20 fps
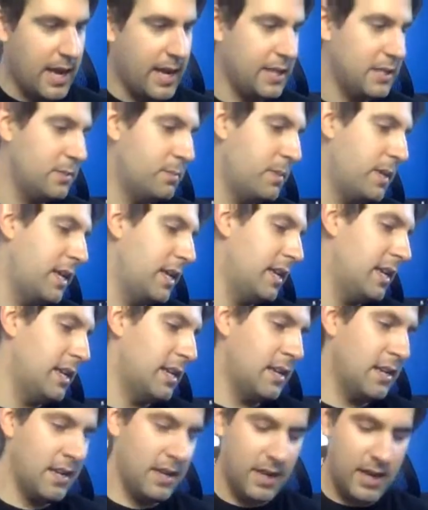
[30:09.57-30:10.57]
has
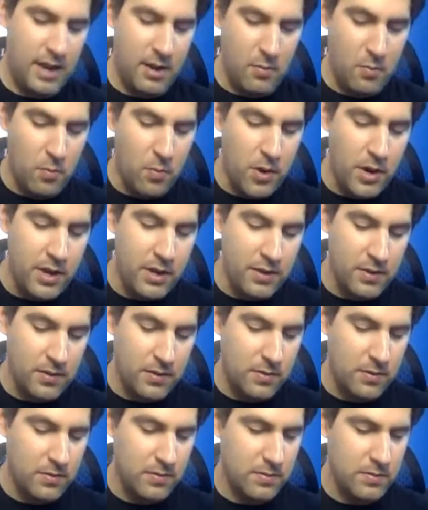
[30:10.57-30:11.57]
been a
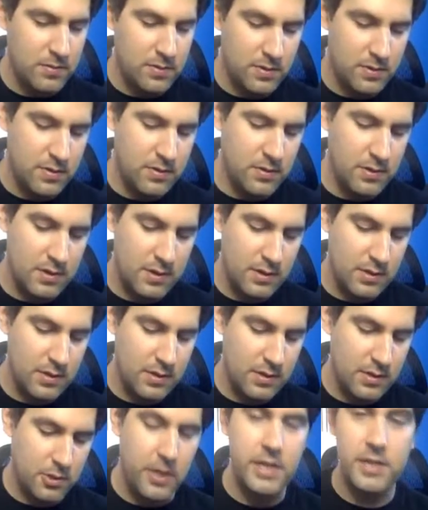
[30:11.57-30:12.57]
real
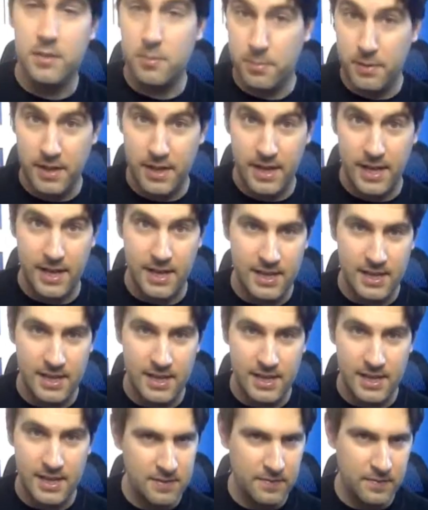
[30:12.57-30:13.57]
treat to play.
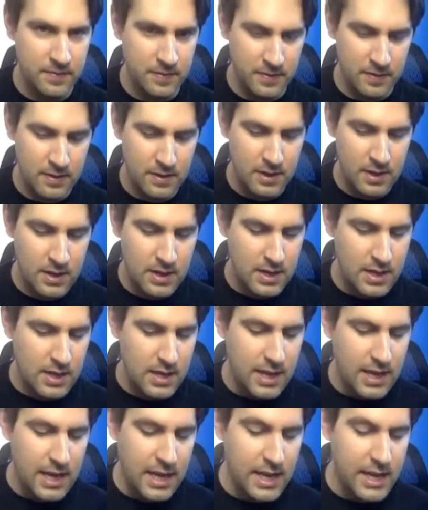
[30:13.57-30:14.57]

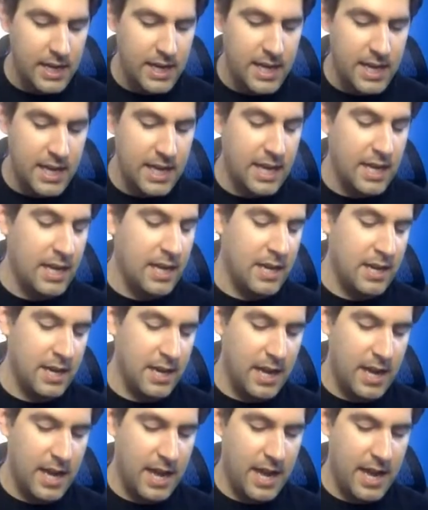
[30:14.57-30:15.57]
It
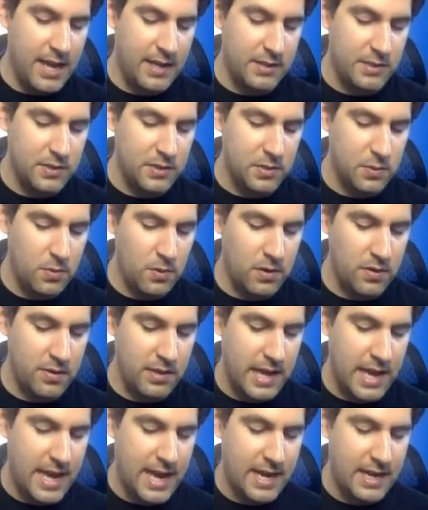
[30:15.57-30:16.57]
again has sort
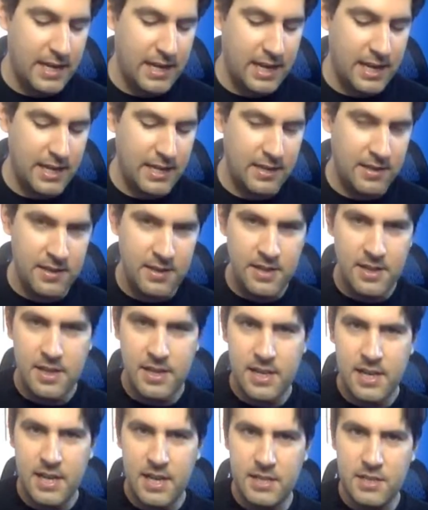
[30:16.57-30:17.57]
of that, like,
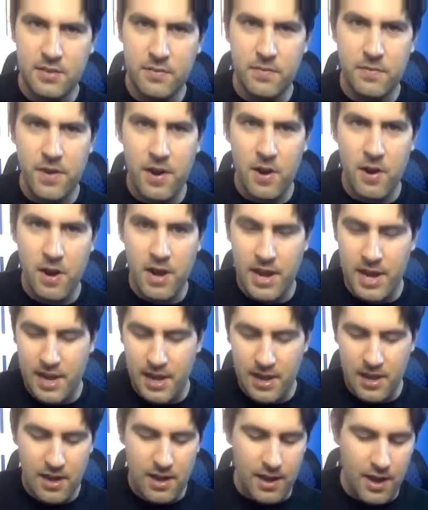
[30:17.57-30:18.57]
it's a
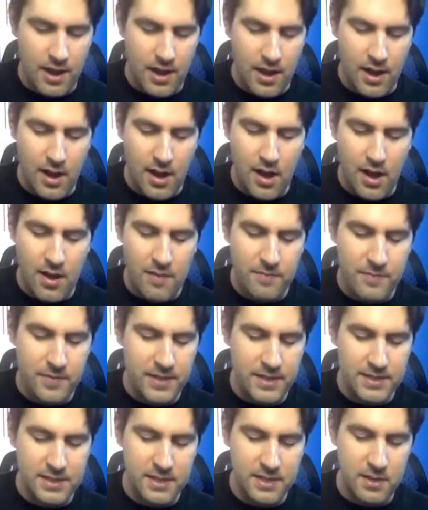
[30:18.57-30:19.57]
very
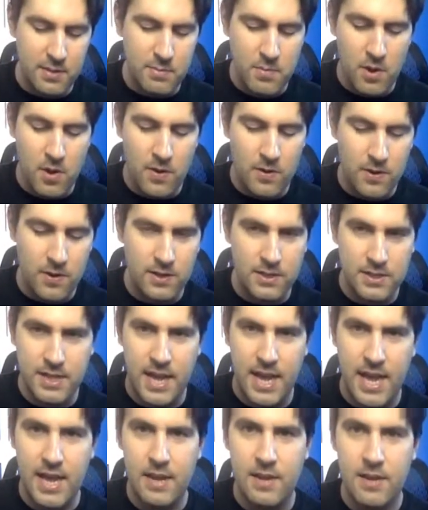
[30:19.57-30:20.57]
obviously modern
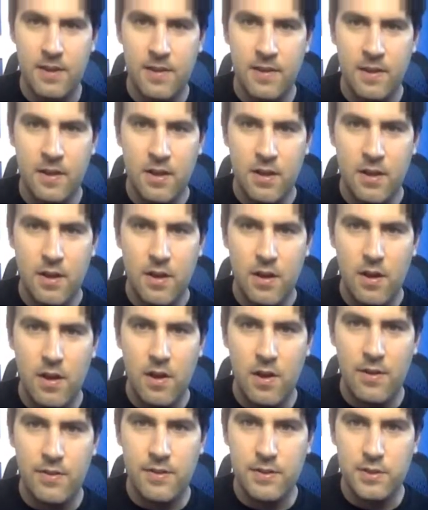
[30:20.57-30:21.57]
take
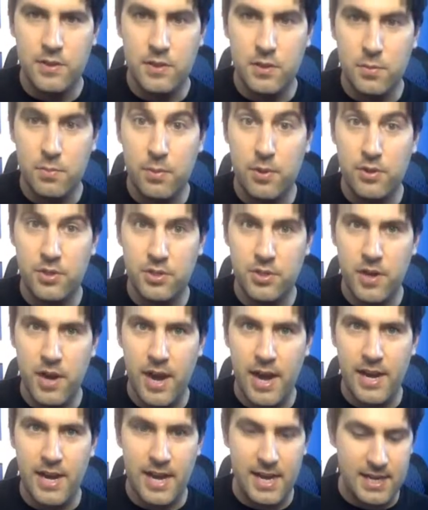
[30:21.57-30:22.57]
on the Super
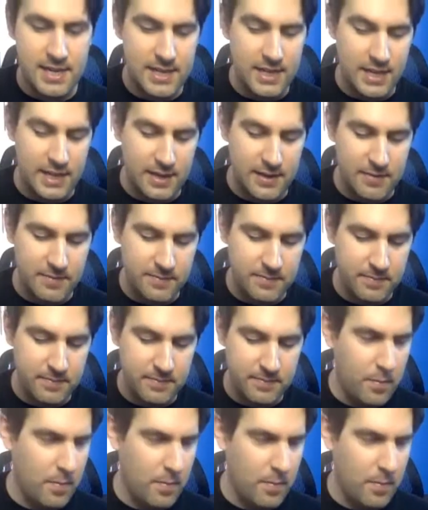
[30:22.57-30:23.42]
Strat idea.